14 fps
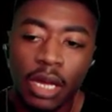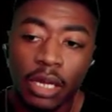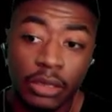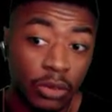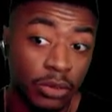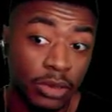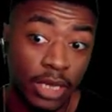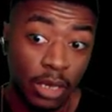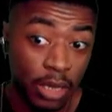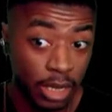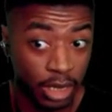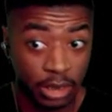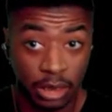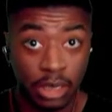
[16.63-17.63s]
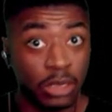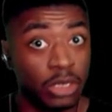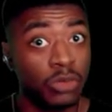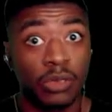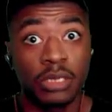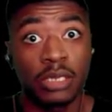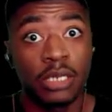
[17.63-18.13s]
it turns out, I guess they
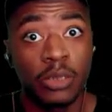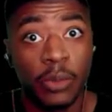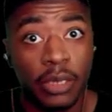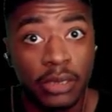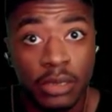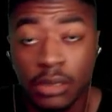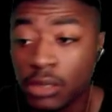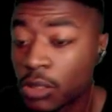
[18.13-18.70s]
just released it anyways.